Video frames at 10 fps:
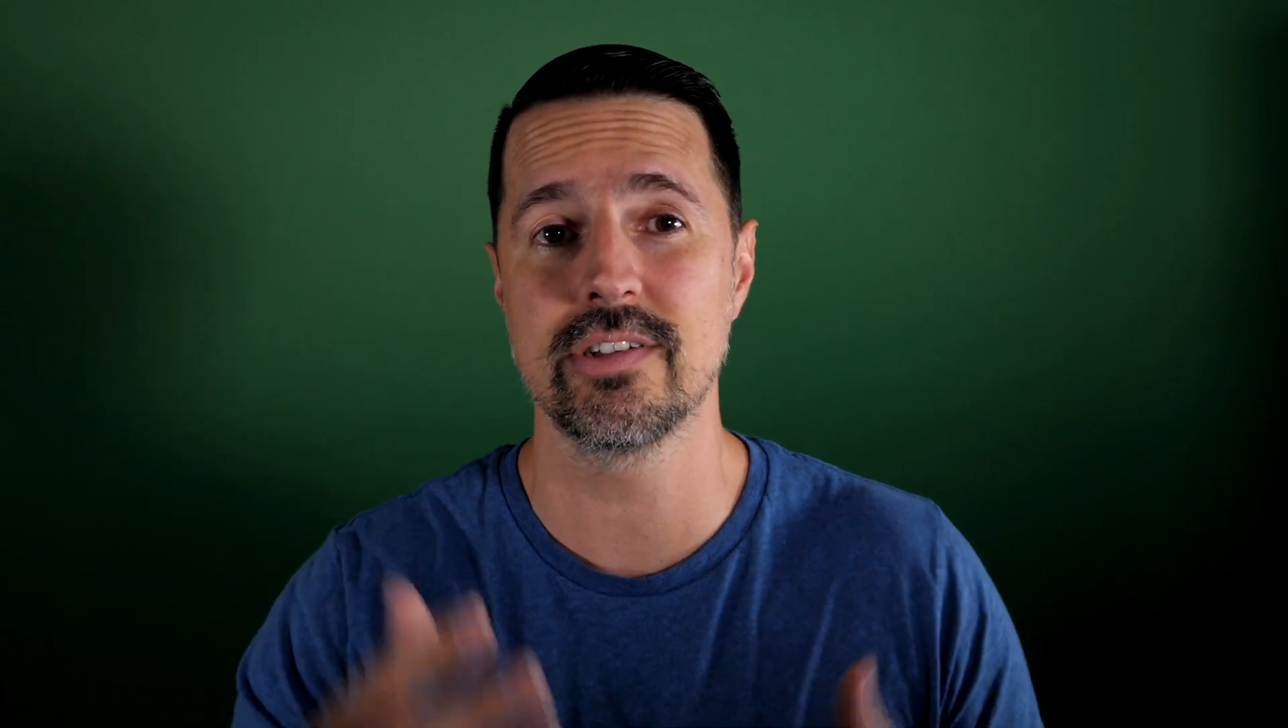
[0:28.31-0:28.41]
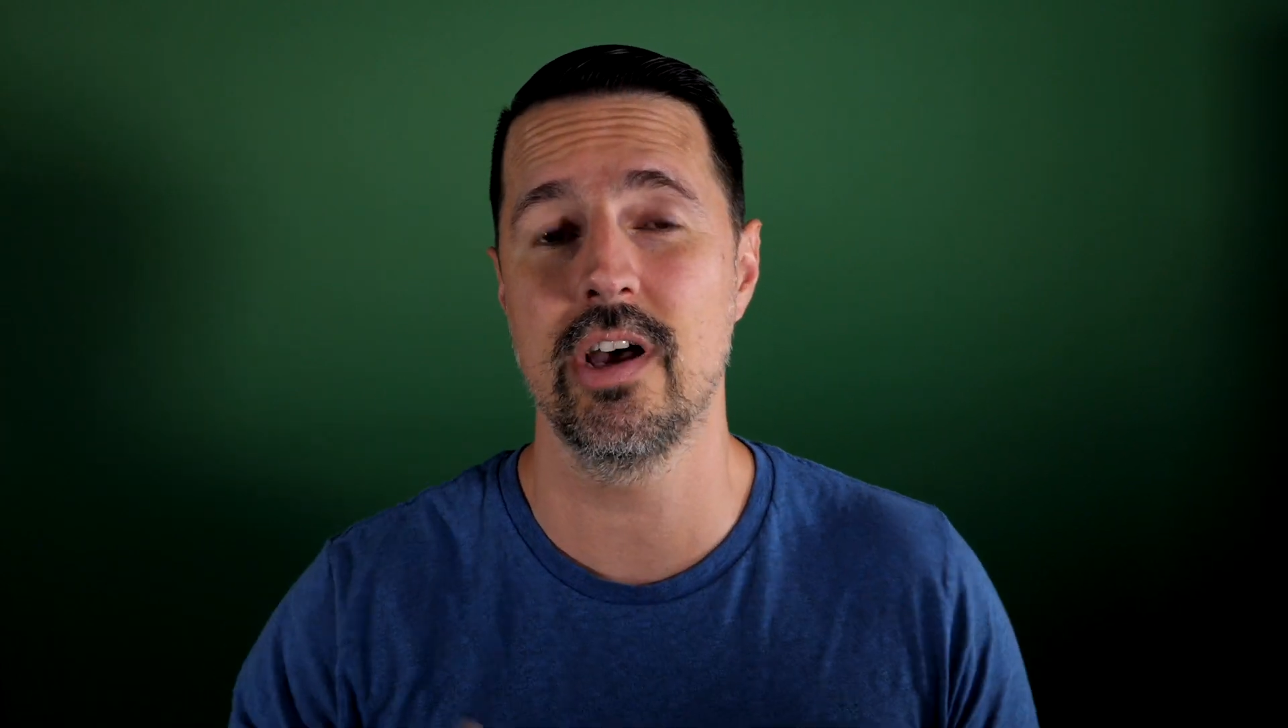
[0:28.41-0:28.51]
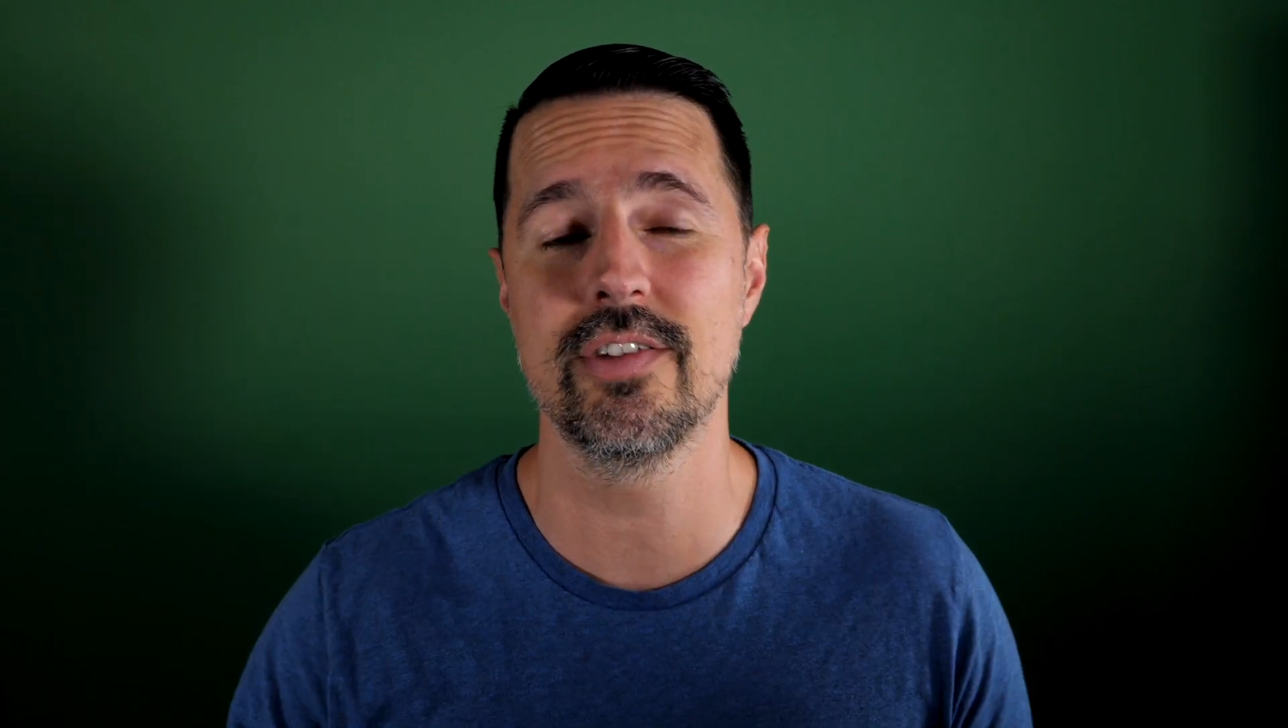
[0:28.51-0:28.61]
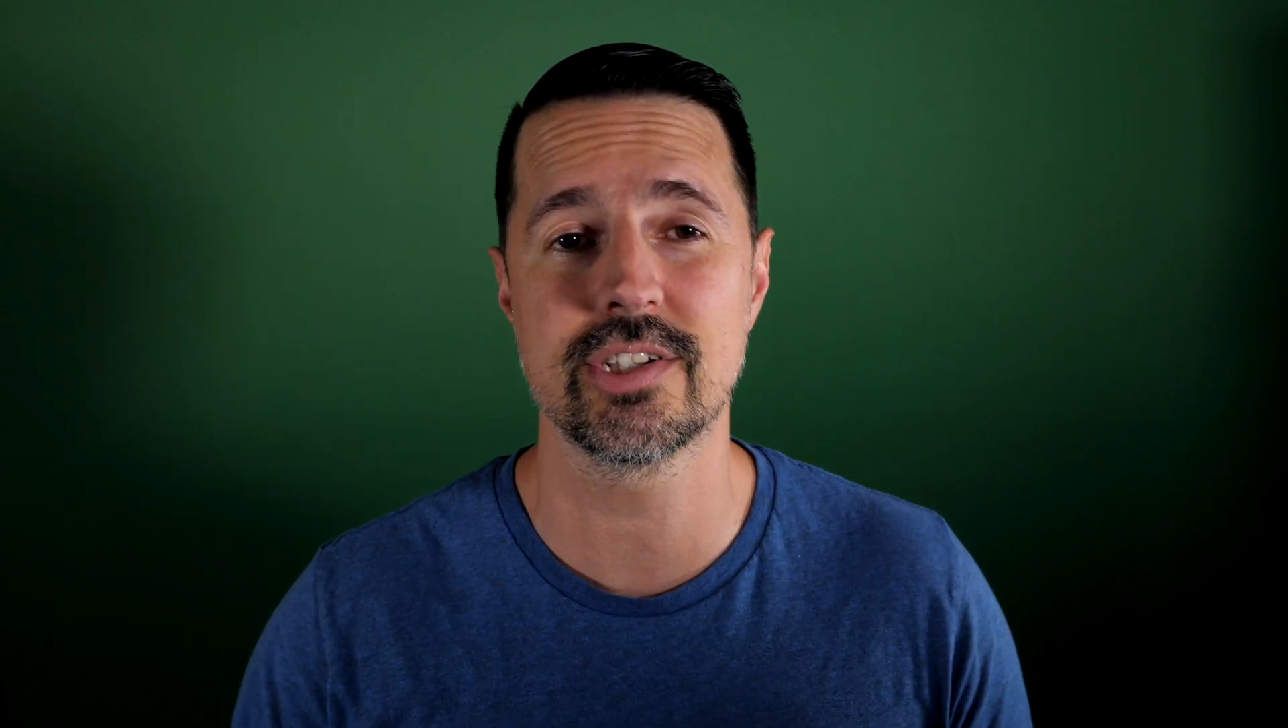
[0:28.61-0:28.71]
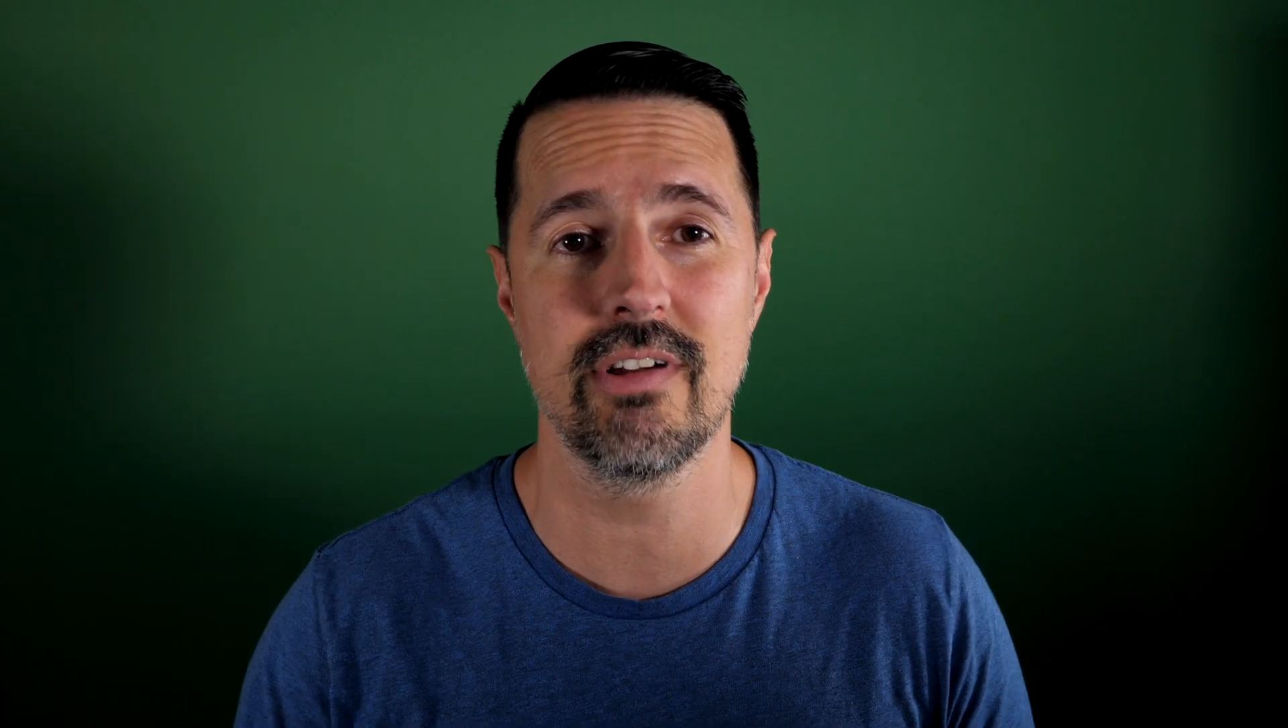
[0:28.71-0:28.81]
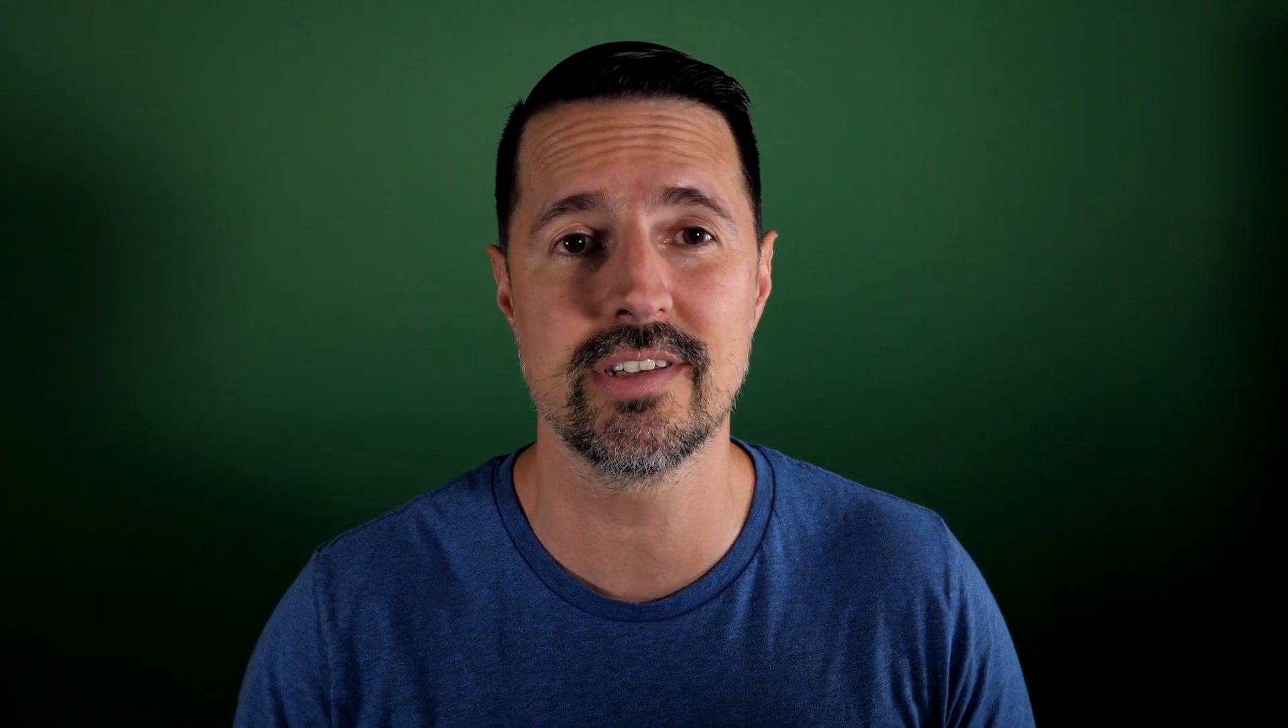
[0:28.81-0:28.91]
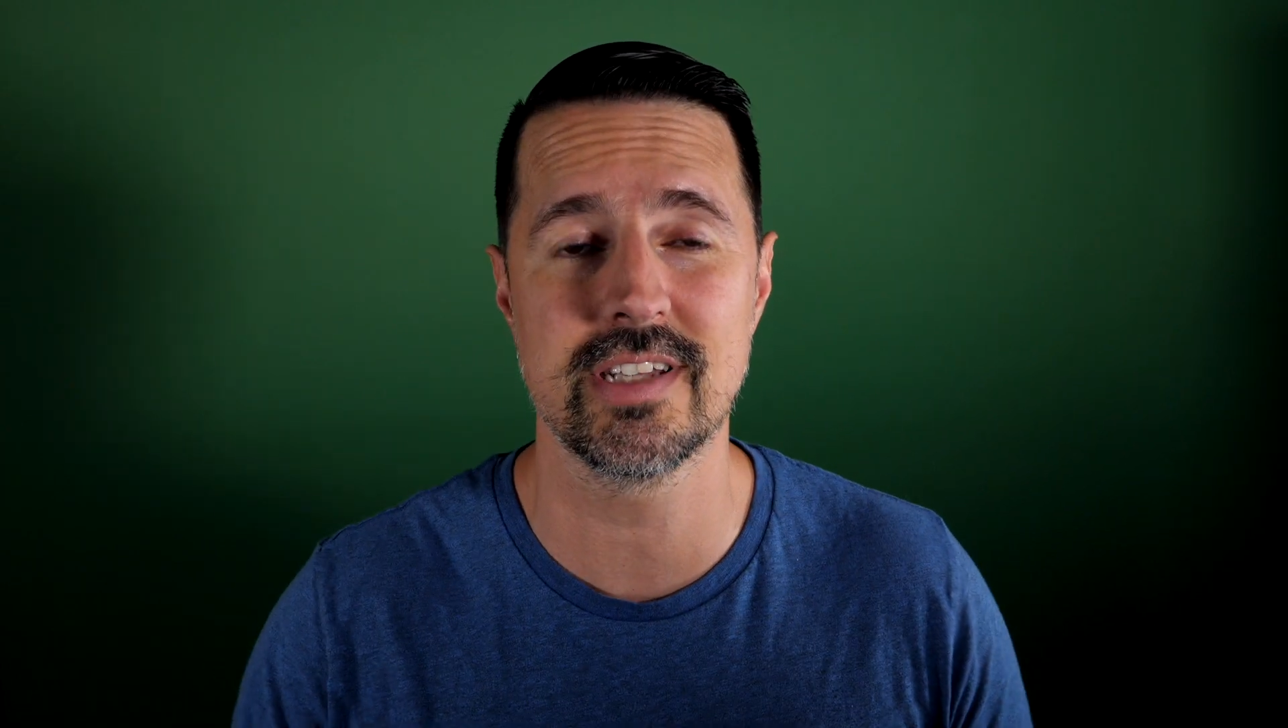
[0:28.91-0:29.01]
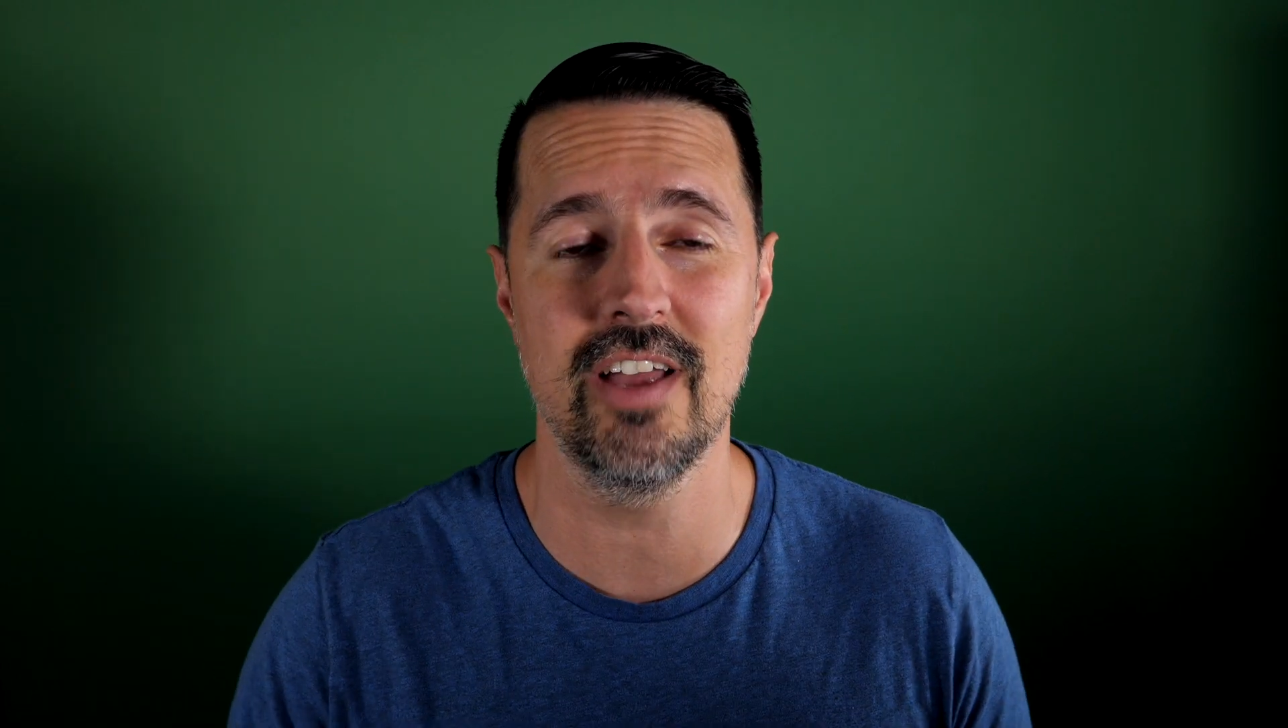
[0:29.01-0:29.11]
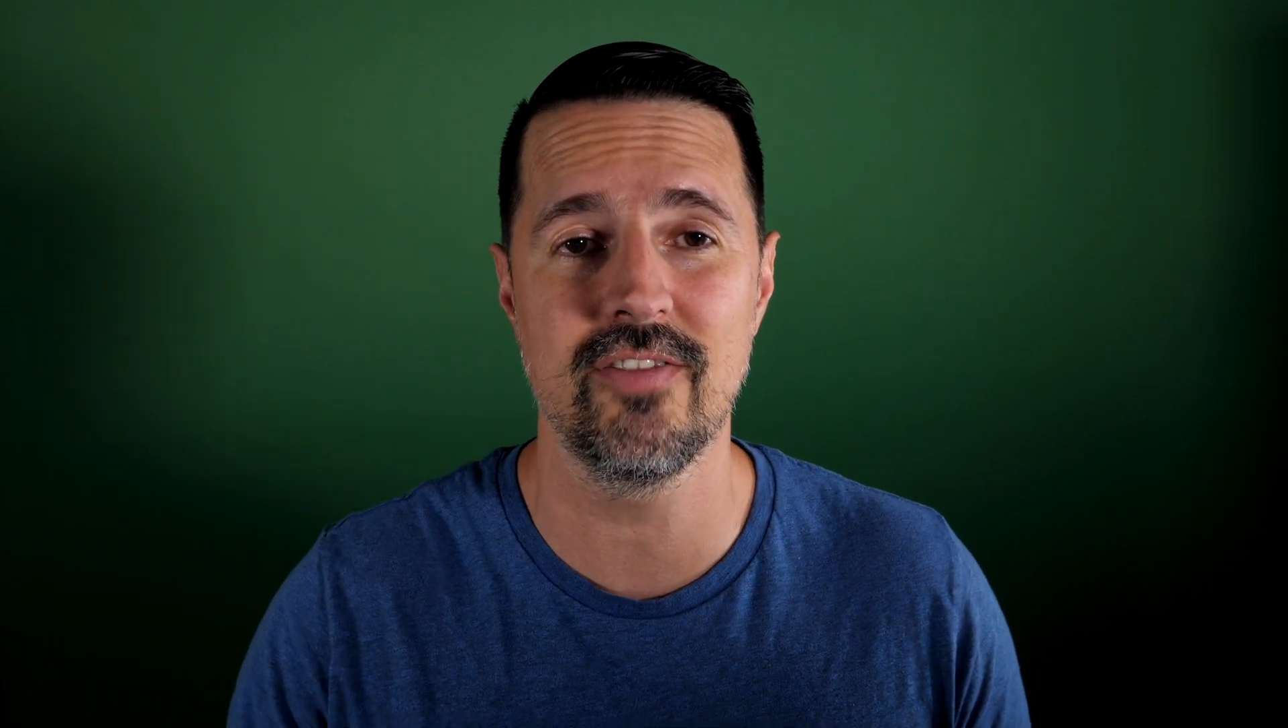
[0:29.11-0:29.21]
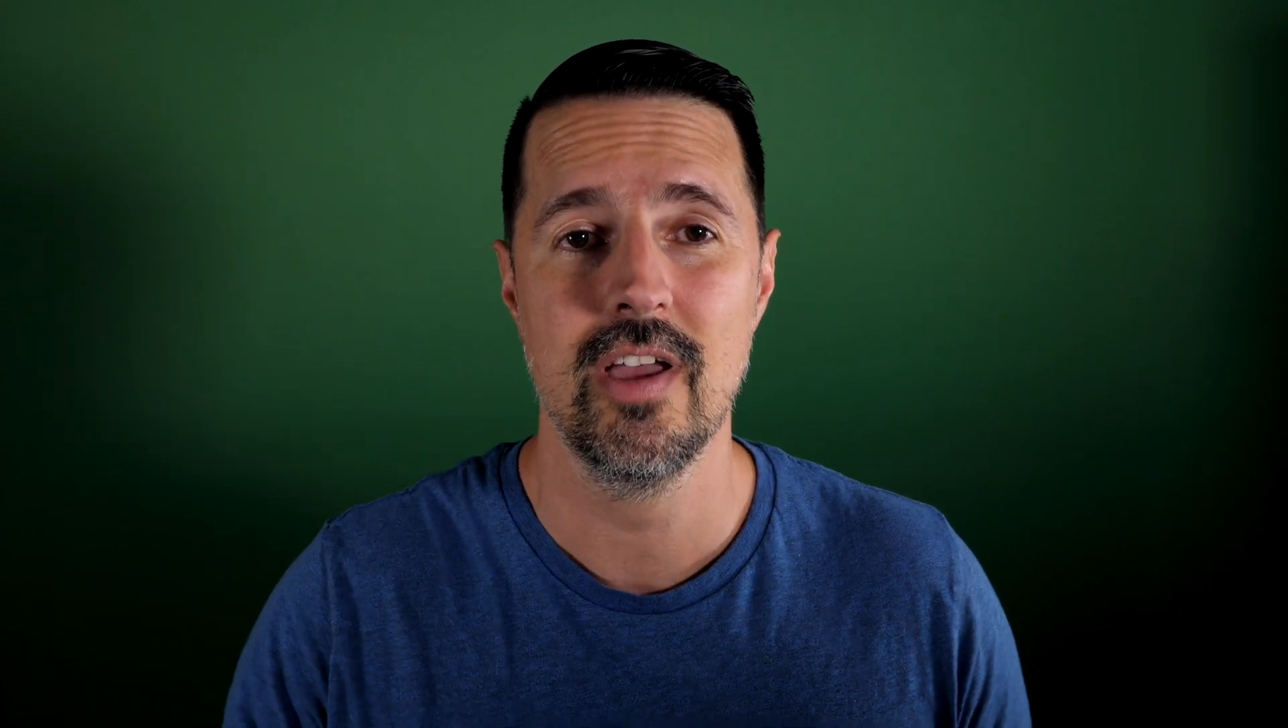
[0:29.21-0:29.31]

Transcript: and all this great stuff.